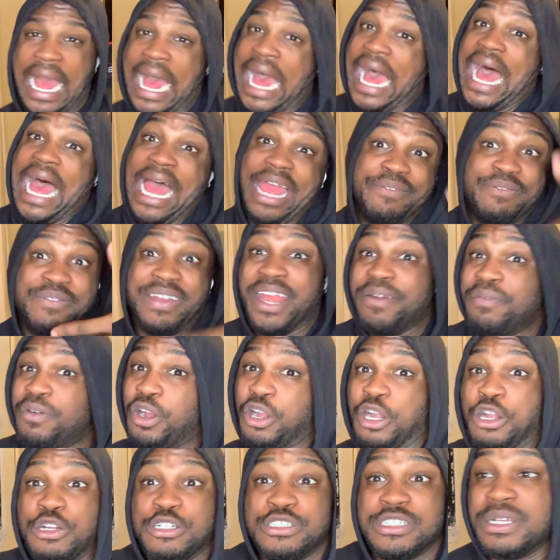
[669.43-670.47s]
I've never
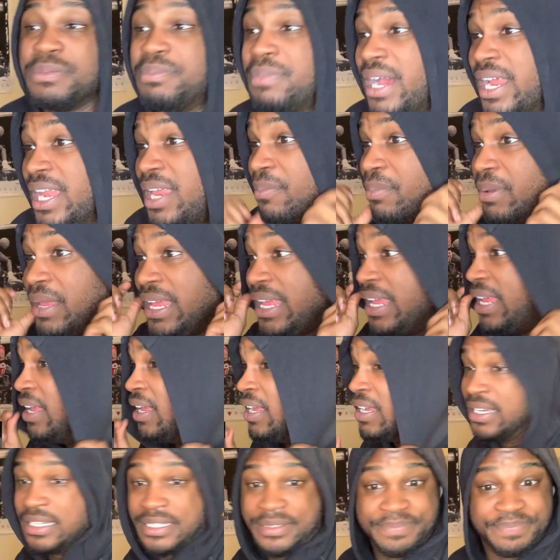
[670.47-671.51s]
heard somebody be
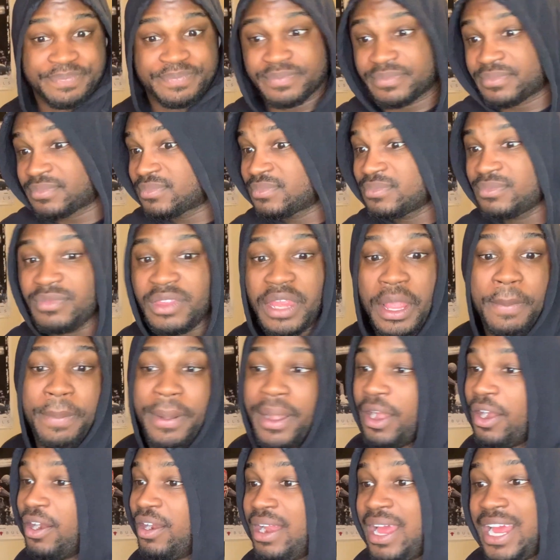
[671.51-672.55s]

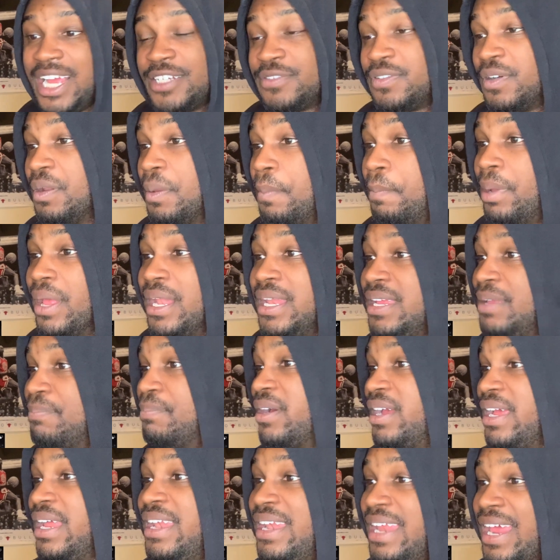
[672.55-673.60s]
paralyzed from the belly
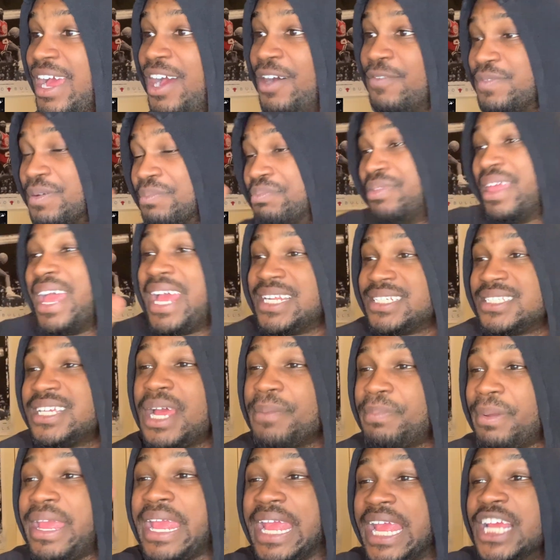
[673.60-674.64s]
button down from that
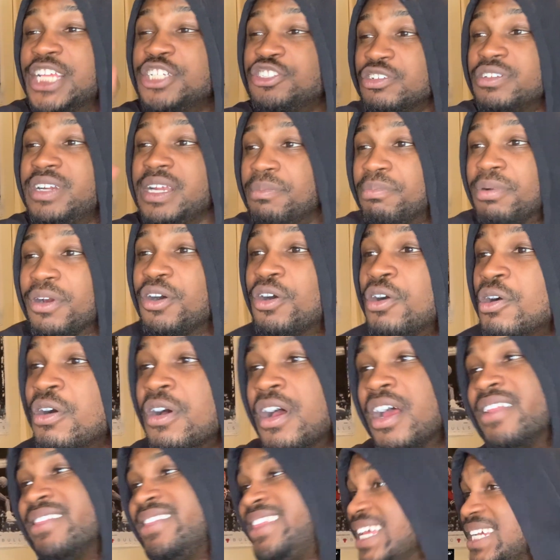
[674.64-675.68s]
type of injury, bro.
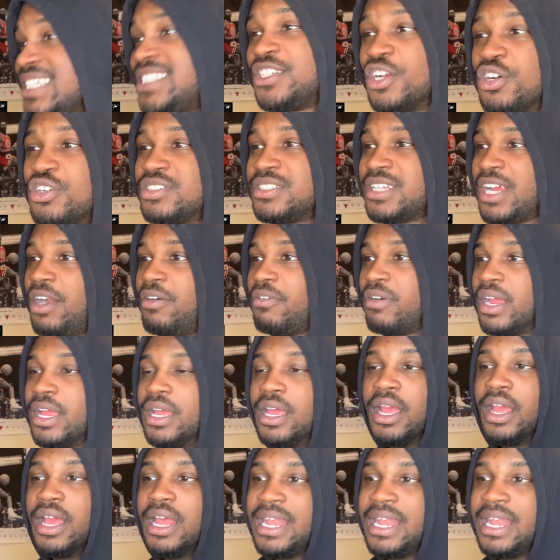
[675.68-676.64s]
This don't sound right.